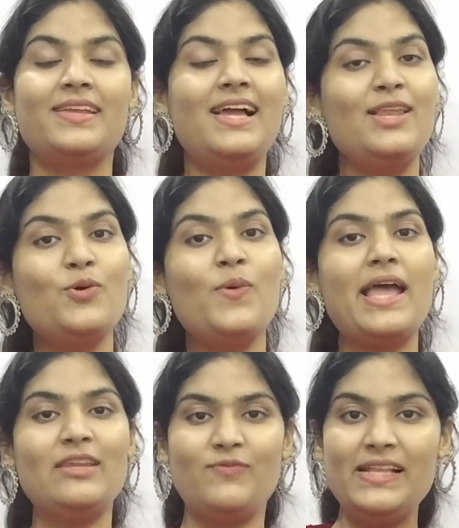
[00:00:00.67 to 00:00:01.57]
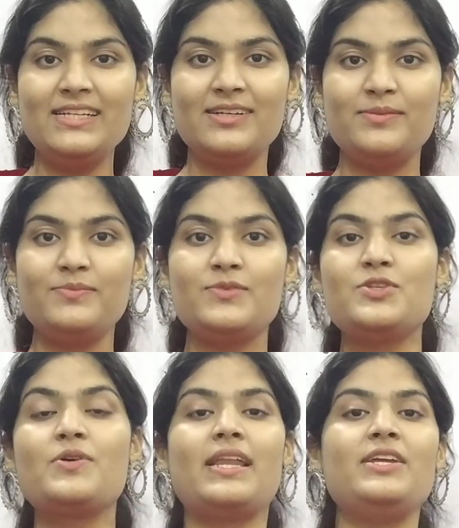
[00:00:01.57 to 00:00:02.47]
Hello and welcome
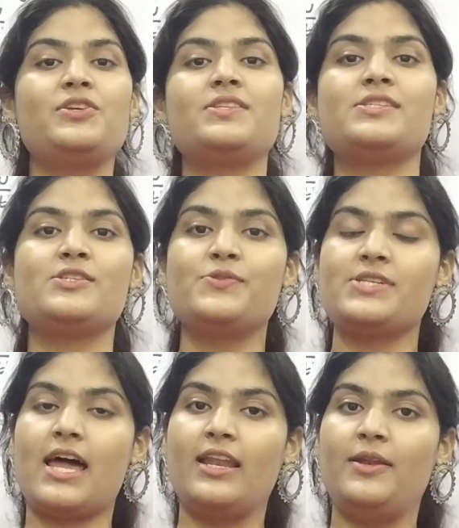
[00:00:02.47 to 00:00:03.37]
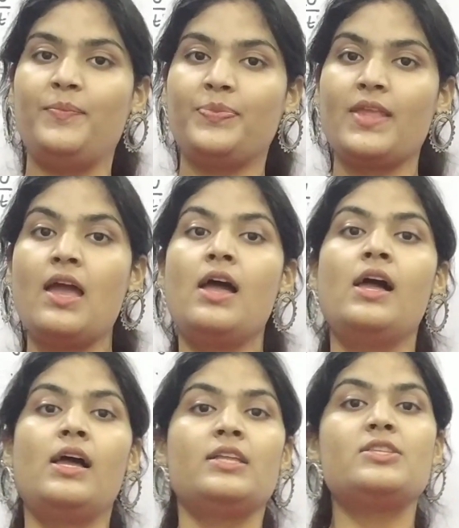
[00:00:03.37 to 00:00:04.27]
to Ganesh Institute channel.
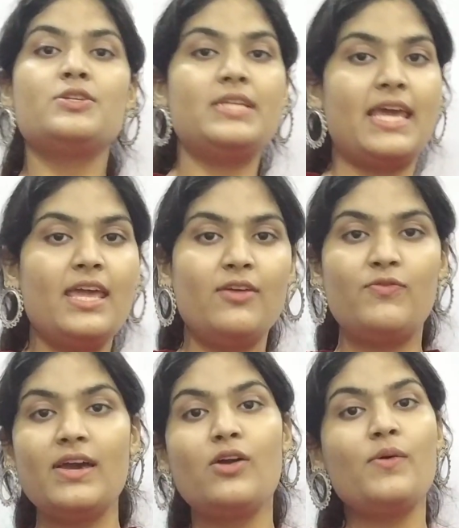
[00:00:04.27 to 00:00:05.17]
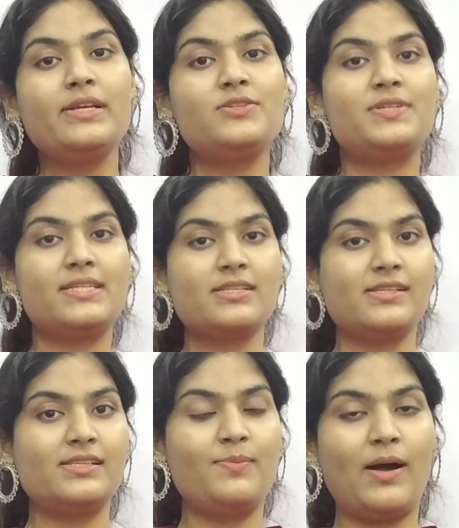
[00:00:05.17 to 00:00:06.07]
Today we are going to
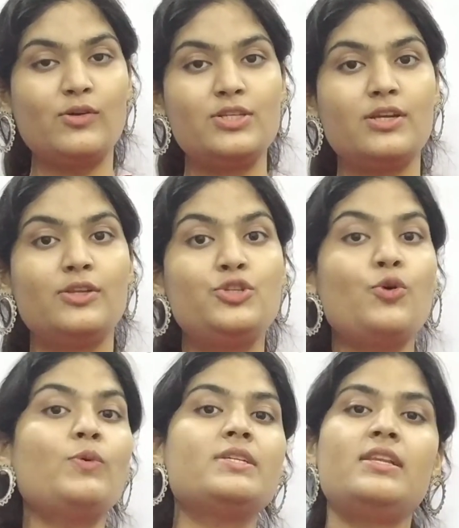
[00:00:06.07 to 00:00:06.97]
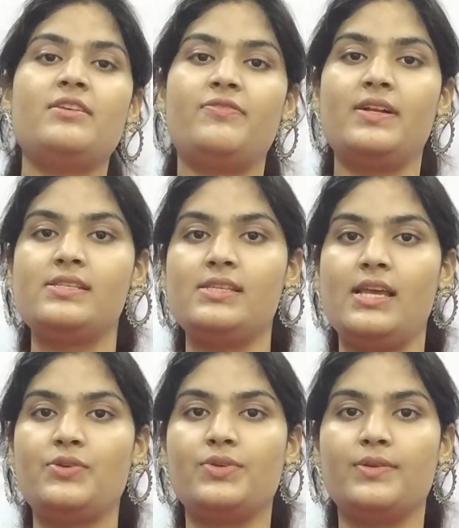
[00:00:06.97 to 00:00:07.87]
discuss about total
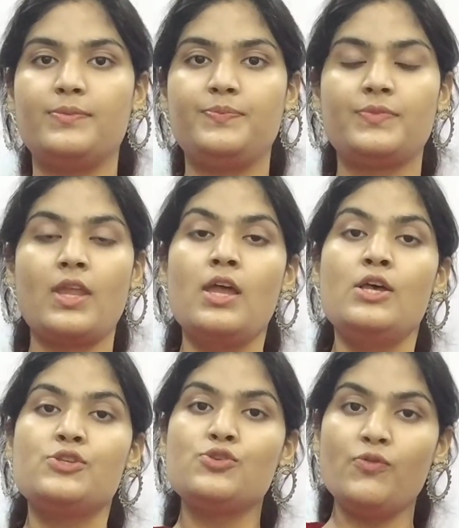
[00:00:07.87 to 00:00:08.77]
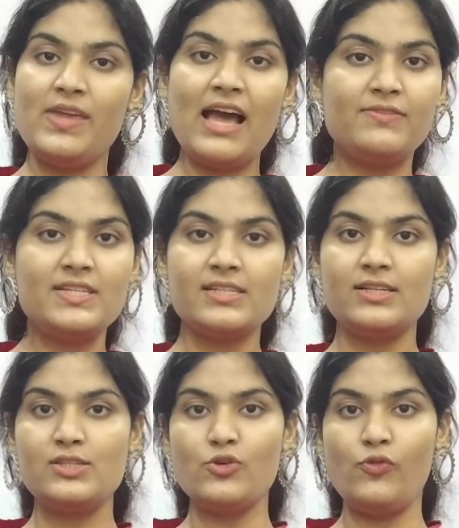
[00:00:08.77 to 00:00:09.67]
differentiation. So we have
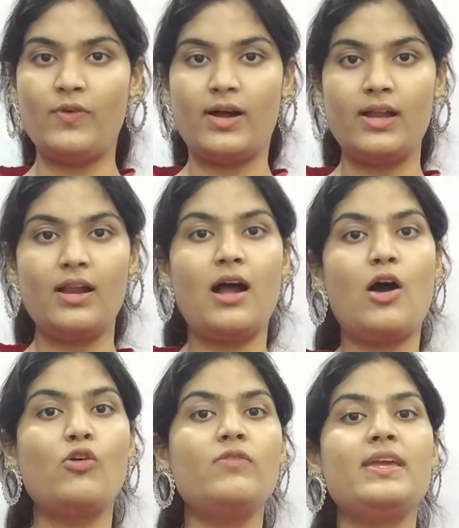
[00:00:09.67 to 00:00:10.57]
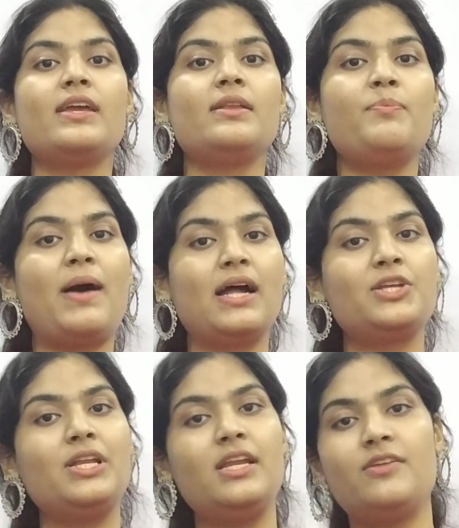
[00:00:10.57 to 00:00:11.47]
discussed so far how we can
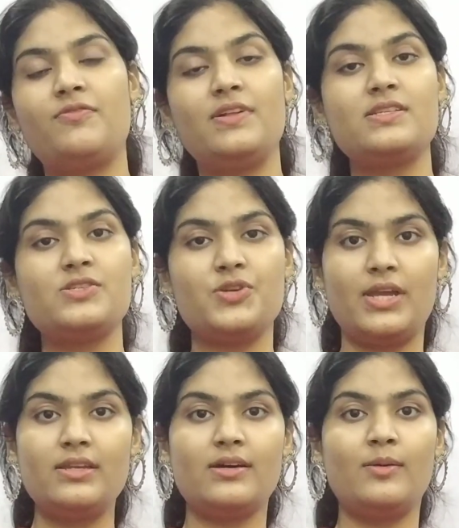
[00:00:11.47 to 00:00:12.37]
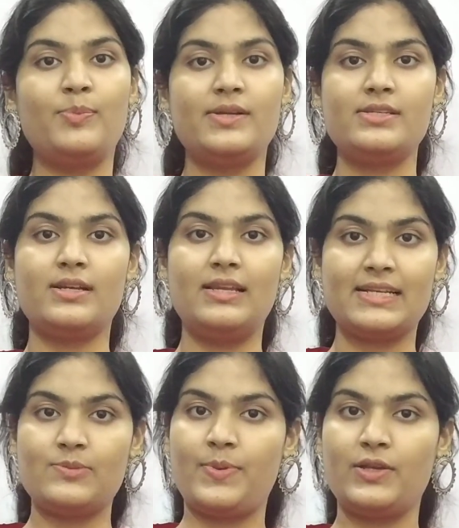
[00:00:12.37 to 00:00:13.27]
partially differentiate a particular
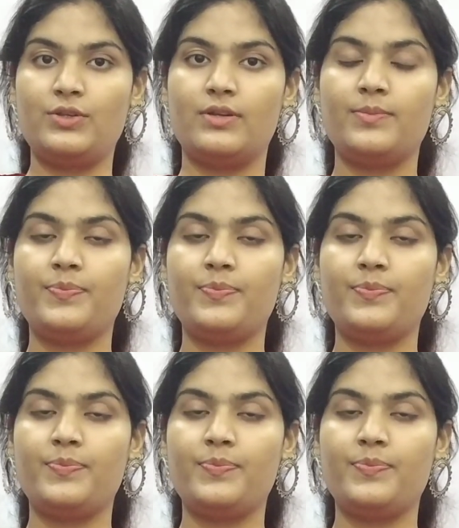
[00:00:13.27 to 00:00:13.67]
expression.